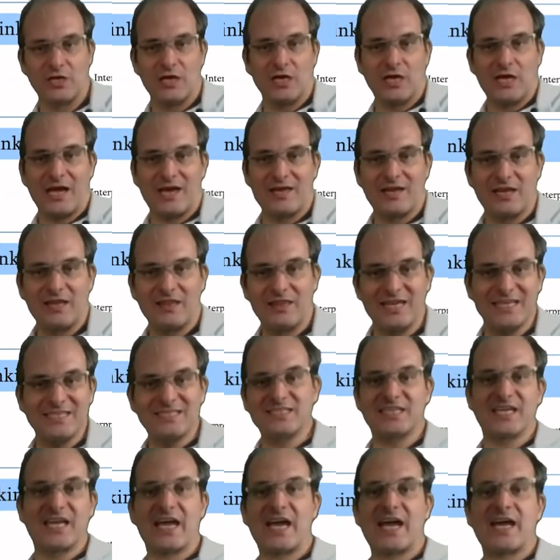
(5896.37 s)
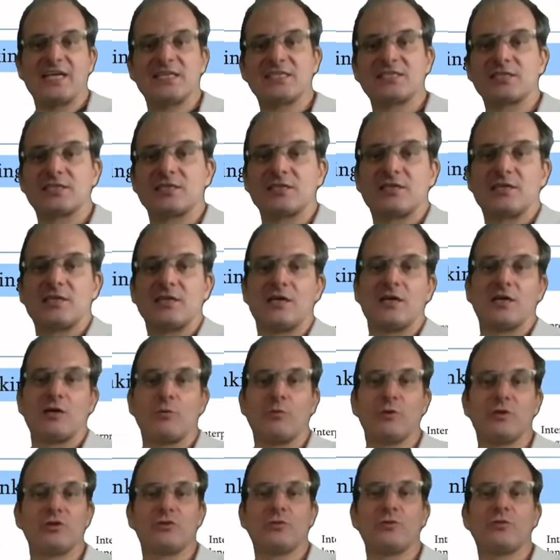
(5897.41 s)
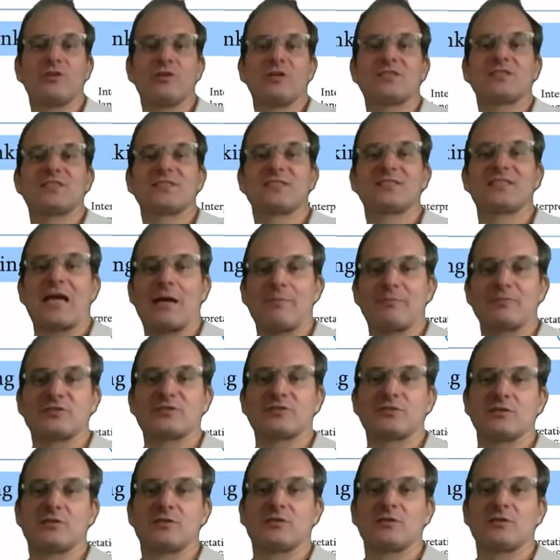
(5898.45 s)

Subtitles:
And in this case, we do the steps